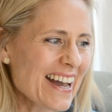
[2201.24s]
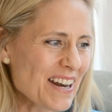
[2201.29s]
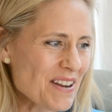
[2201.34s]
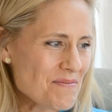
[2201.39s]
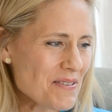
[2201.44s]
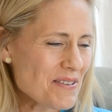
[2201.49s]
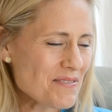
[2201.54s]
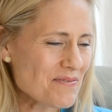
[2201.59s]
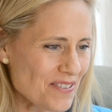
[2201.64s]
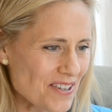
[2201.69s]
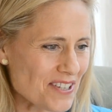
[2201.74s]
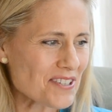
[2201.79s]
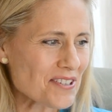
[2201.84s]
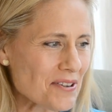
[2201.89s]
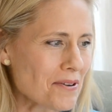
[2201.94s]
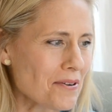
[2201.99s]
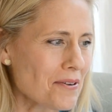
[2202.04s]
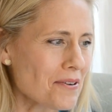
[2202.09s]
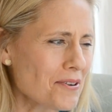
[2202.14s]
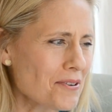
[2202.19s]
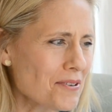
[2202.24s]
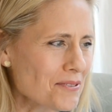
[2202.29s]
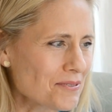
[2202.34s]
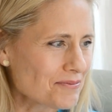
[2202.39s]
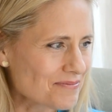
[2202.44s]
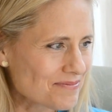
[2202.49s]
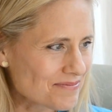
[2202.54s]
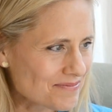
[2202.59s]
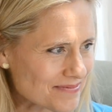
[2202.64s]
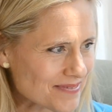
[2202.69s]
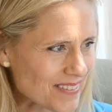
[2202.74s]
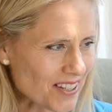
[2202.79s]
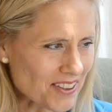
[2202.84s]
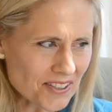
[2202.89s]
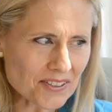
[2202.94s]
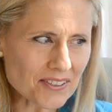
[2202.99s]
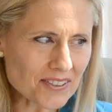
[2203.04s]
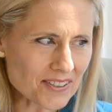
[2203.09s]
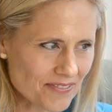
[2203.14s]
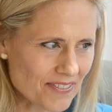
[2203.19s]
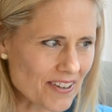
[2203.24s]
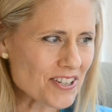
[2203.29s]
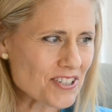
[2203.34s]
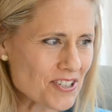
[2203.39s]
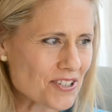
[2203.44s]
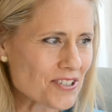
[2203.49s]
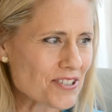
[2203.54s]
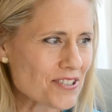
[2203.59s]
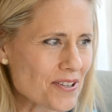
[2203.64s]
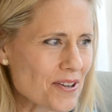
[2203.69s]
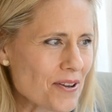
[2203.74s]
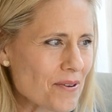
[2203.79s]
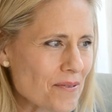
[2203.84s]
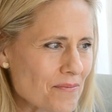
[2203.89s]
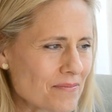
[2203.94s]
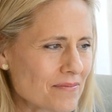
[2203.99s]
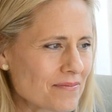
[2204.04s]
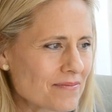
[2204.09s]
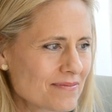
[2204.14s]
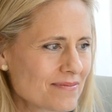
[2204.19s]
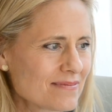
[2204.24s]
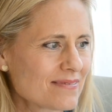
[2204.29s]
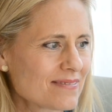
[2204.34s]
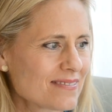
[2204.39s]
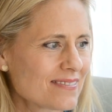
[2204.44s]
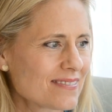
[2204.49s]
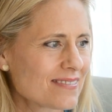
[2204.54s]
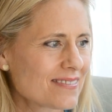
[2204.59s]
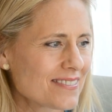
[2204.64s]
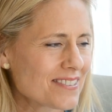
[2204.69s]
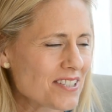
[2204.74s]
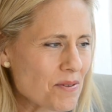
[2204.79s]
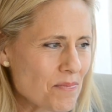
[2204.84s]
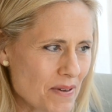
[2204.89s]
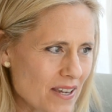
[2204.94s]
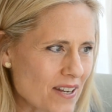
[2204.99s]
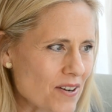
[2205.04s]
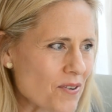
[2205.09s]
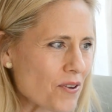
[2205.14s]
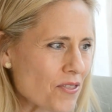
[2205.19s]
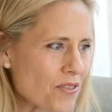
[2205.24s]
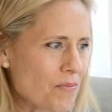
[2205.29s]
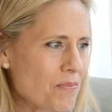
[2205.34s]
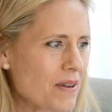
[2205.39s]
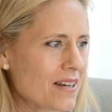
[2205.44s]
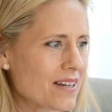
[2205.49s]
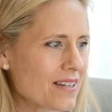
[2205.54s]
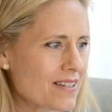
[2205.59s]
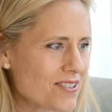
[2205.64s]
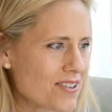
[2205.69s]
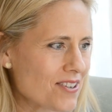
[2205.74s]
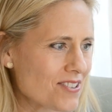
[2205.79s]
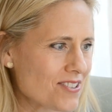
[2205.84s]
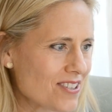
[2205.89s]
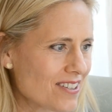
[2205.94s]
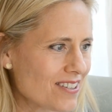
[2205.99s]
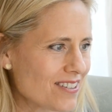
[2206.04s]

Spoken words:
be physical, a little adventuresome to be an orthopedic surgeon.